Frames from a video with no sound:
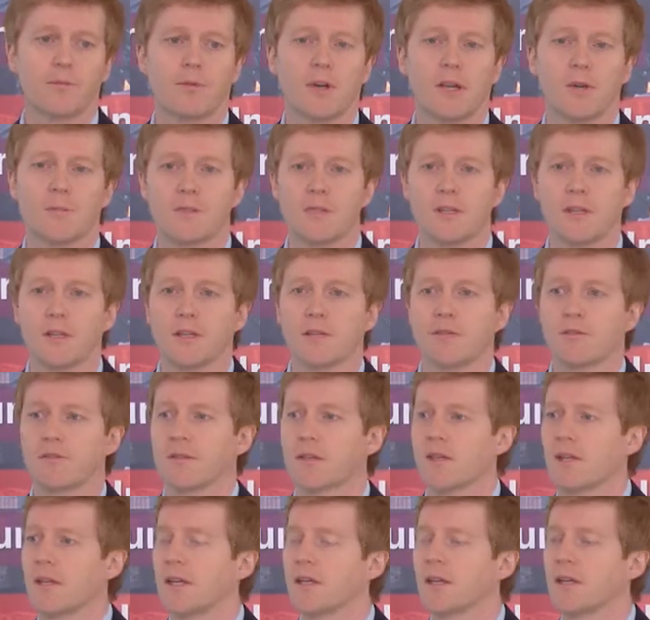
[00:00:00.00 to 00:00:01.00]
perhaps think
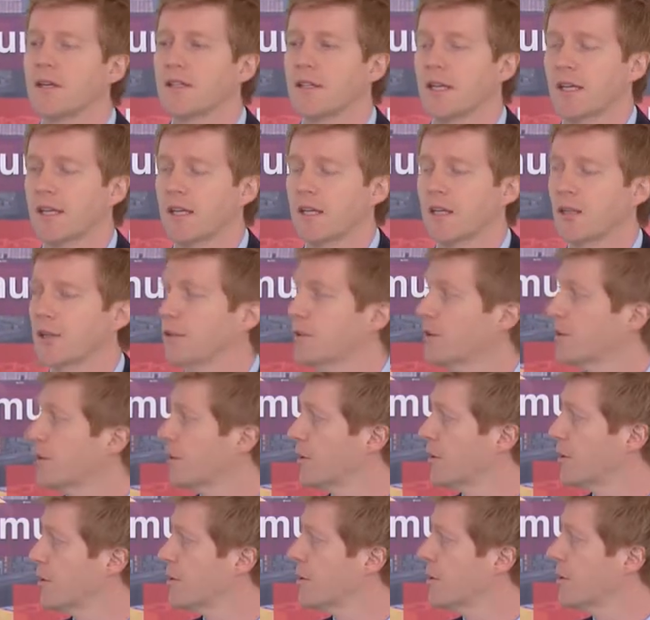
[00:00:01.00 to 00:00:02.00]
of taking a look at
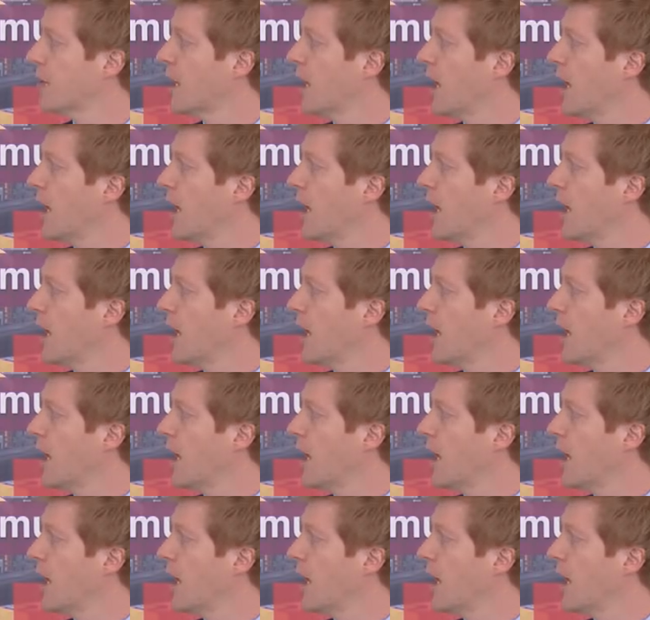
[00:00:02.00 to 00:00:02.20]
those.